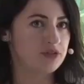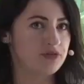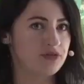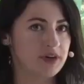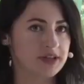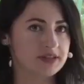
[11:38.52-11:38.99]

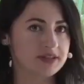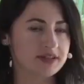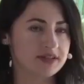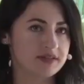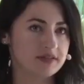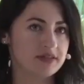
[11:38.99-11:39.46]

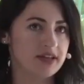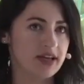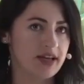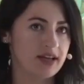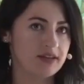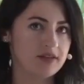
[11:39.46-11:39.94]
funds
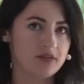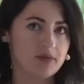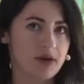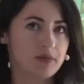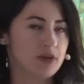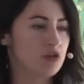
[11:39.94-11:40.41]
that
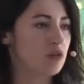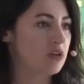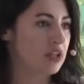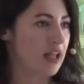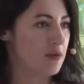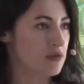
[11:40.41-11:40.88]
maybe you
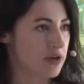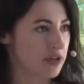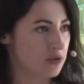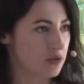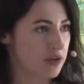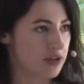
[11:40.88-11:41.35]

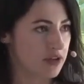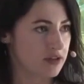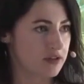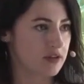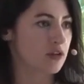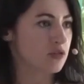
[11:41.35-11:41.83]
collaborate
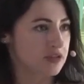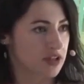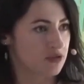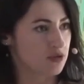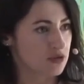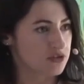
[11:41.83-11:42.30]
with, alongside,
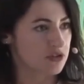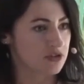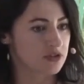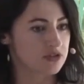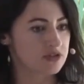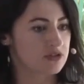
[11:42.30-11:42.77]
of course,
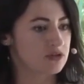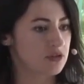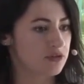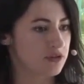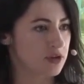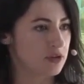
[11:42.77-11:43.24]
yours, do
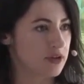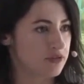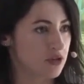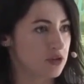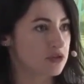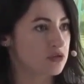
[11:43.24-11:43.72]
you feel
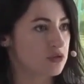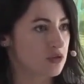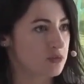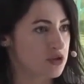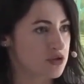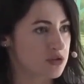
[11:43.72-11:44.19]
have gotten to a
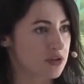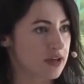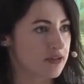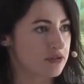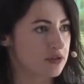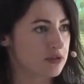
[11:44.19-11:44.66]
mature
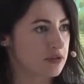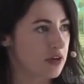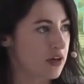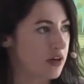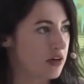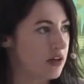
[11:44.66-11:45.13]
level
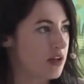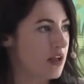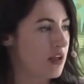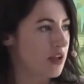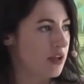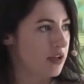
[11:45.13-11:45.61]

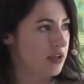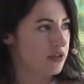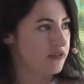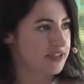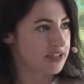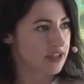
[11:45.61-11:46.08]
in
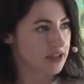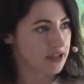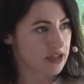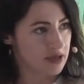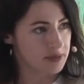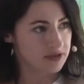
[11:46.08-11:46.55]
investing in
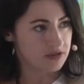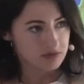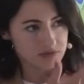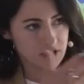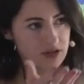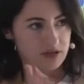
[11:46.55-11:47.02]
climate?
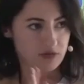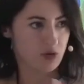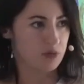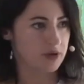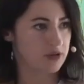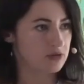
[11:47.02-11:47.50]
I
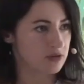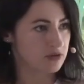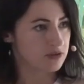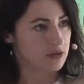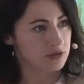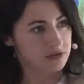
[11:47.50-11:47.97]
open it to the
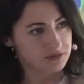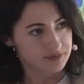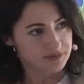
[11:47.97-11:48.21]
floor.